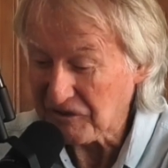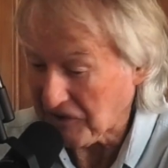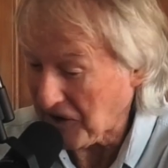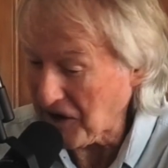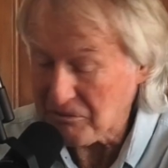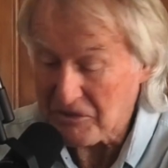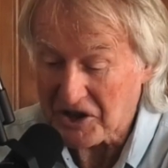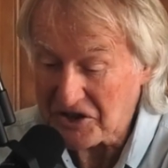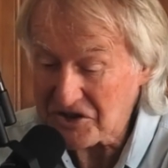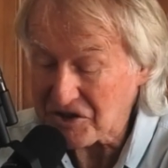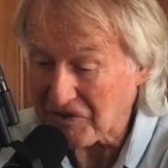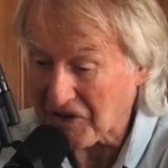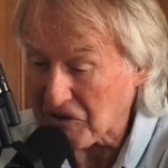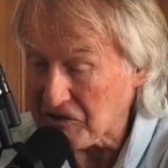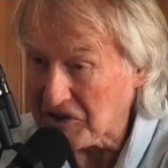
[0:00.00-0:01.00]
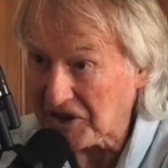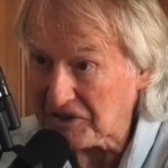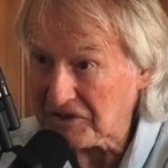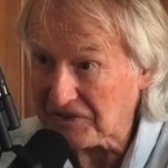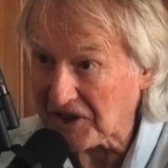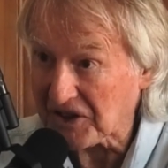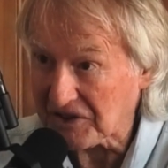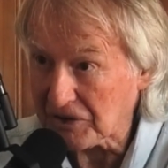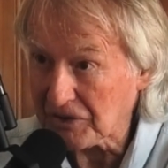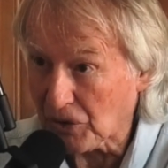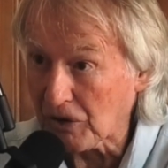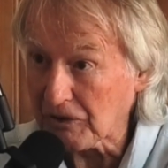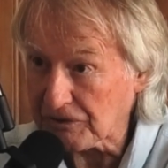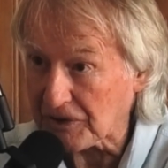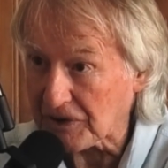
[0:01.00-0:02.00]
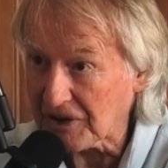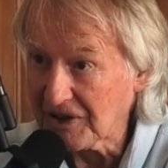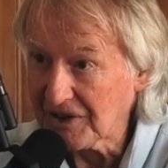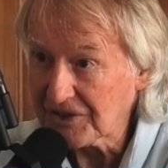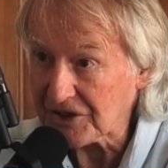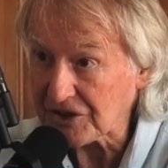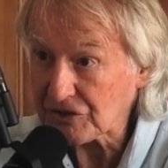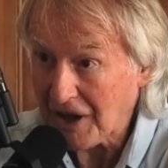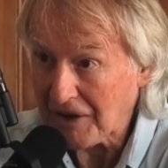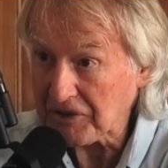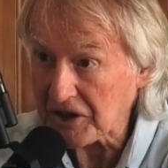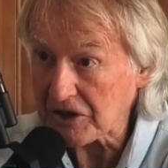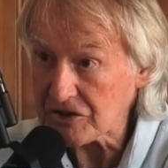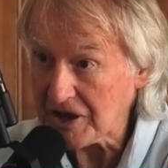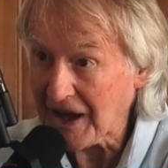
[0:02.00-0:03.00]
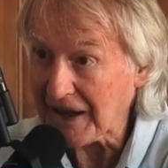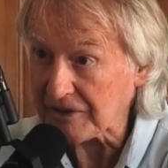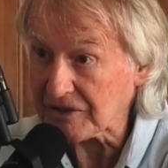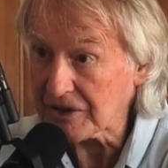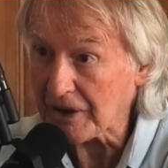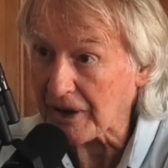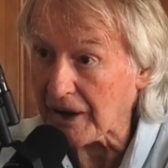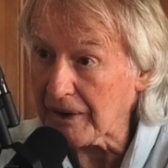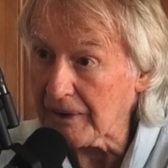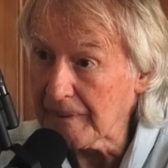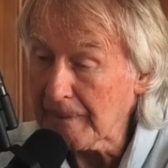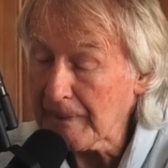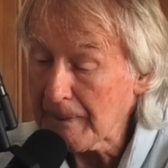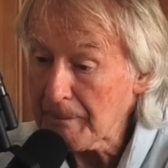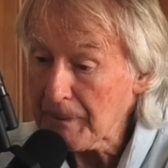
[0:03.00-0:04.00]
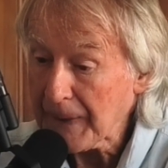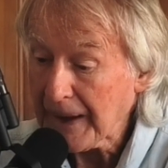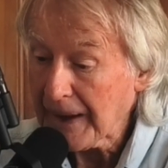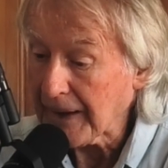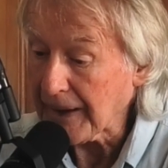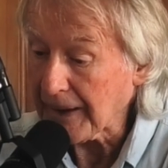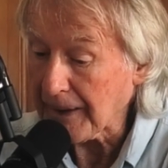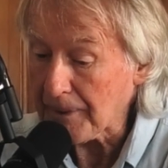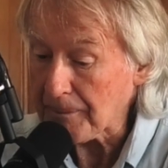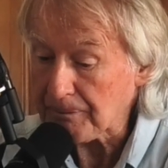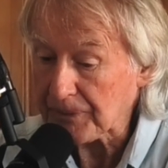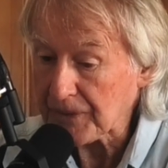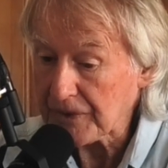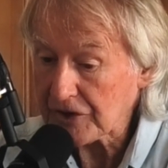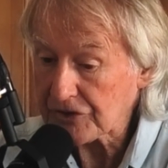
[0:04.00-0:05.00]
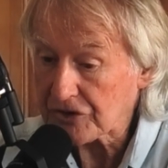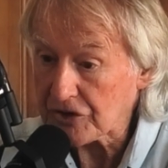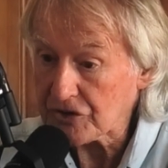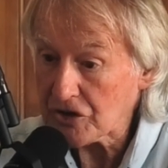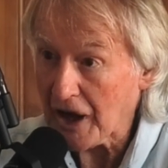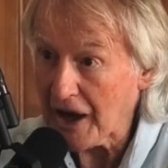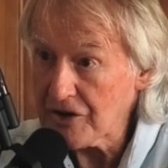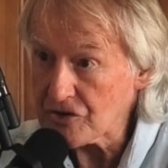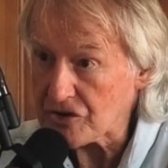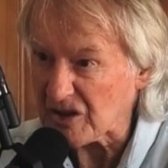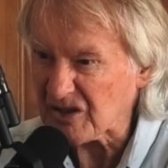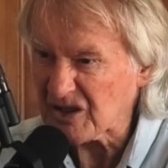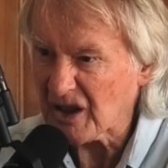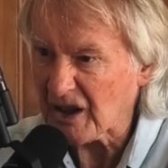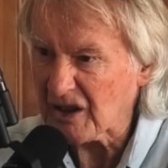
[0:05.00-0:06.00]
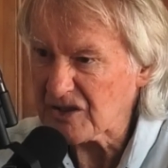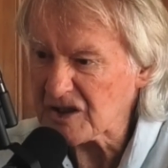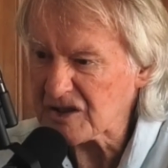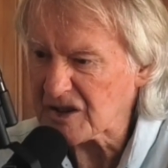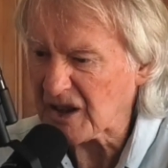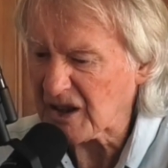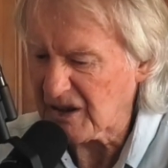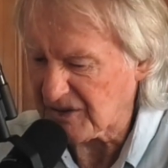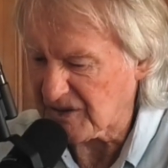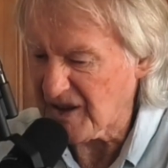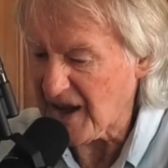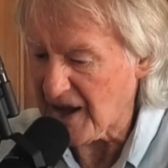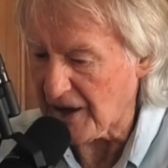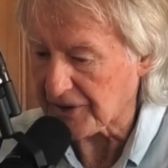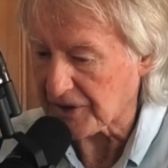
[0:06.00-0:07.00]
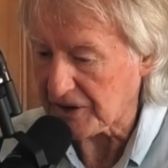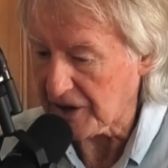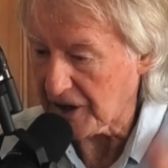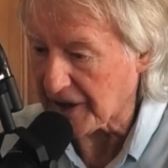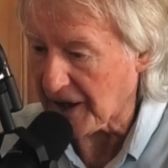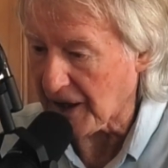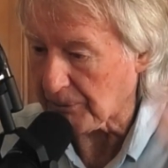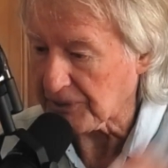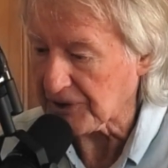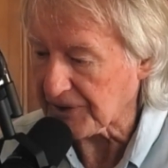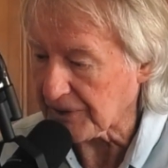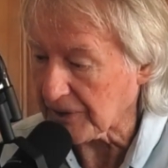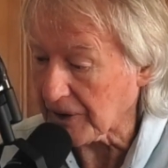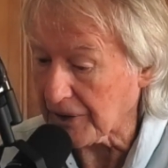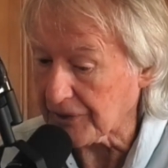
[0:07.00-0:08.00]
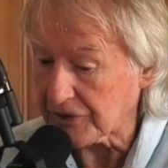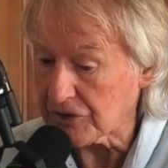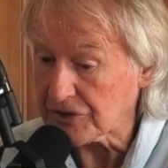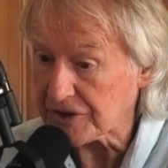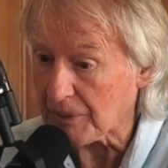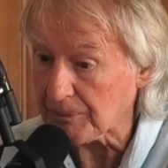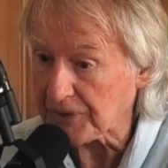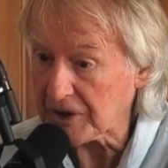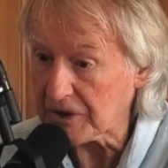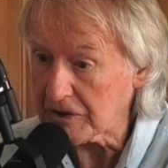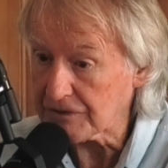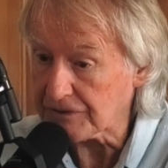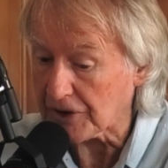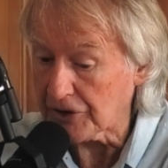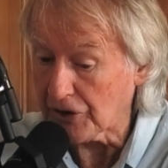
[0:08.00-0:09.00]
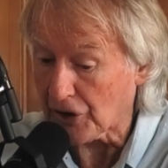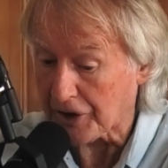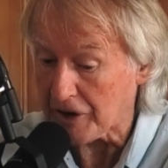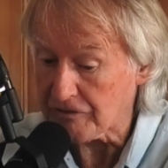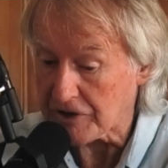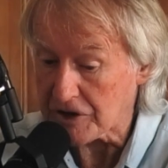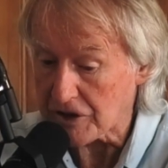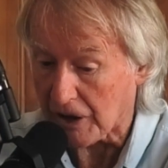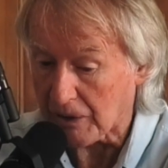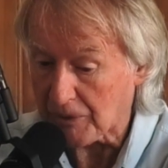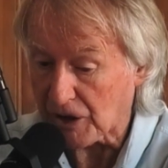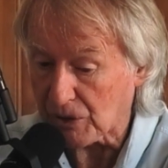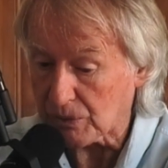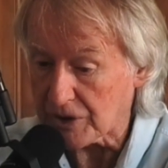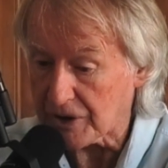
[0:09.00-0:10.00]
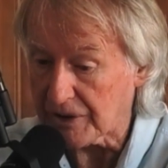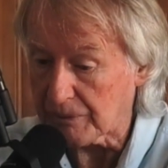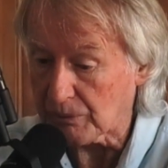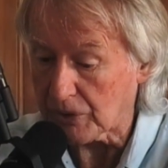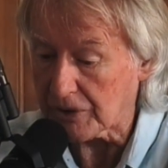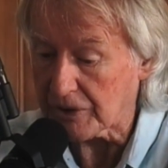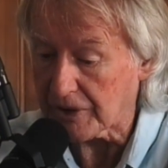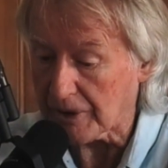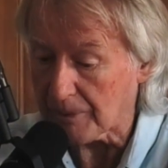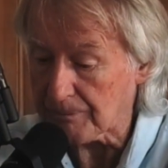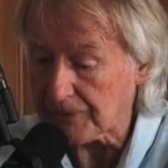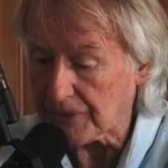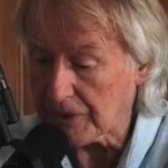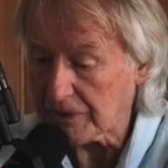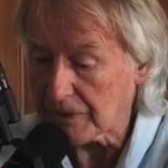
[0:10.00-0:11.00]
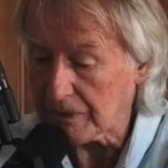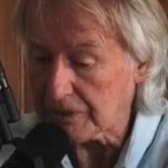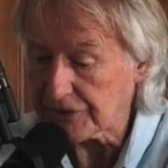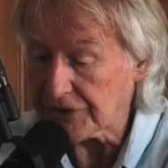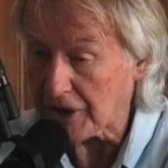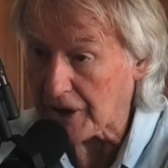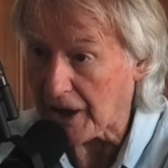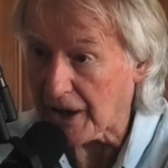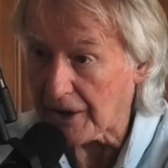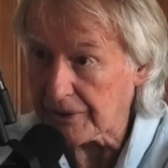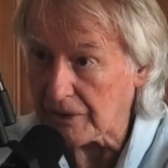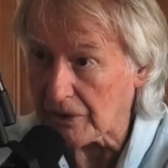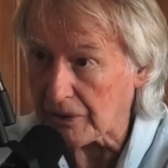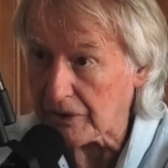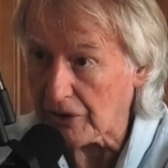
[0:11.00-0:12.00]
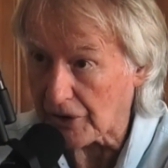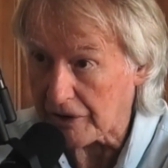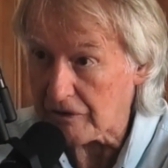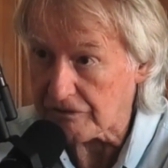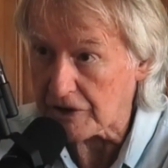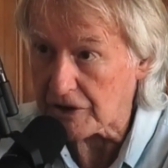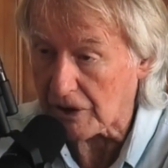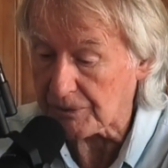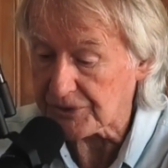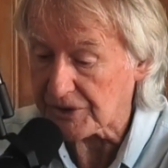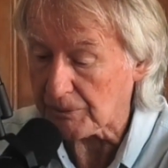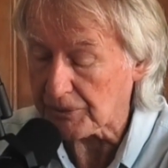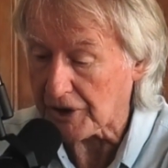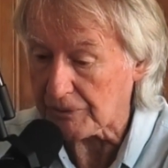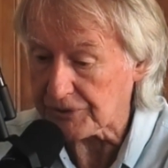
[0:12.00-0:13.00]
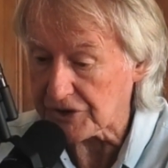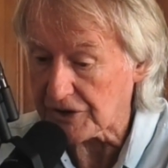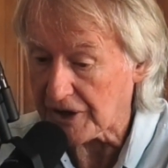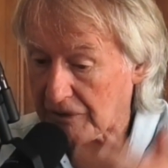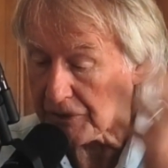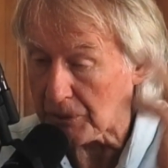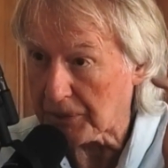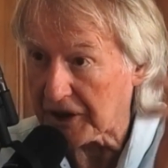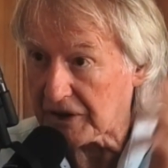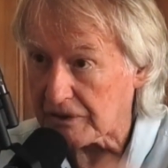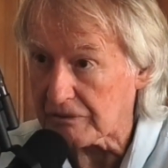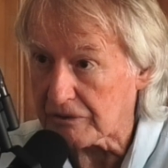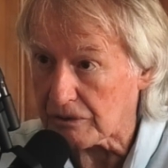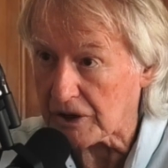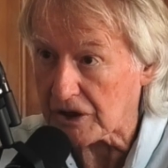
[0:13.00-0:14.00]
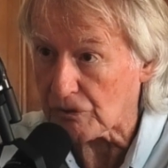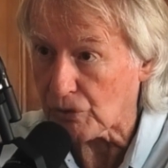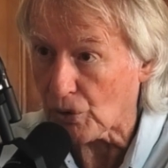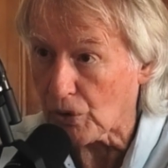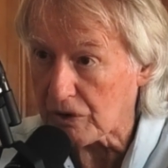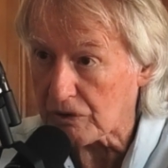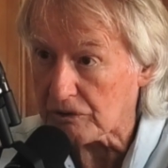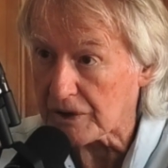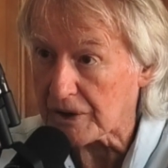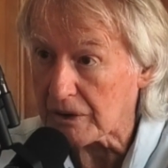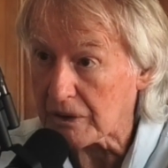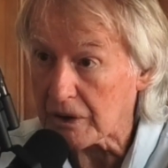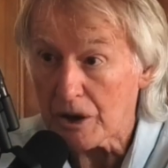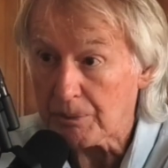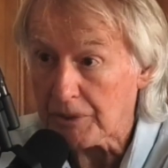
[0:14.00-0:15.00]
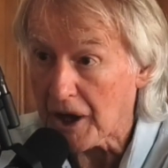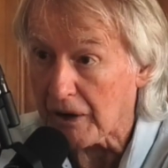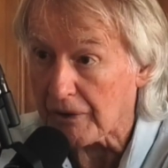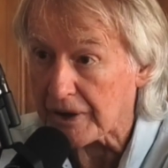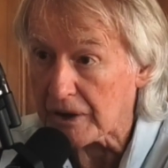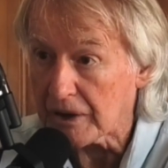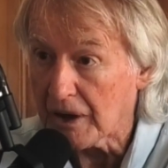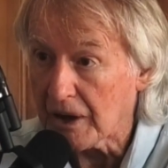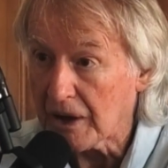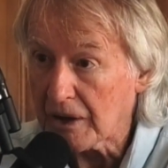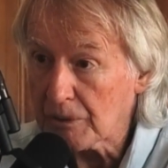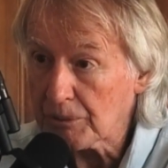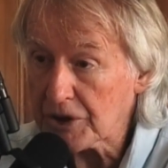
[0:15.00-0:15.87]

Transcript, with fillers: five minutes if I really felt awful just having a chat you know mm um, just to change it, you know, just to get down and get up and, and do something different. Not every time I would would um, sit down. Not, not every time. Sometimes just have a big drink of water and keep going. Mm.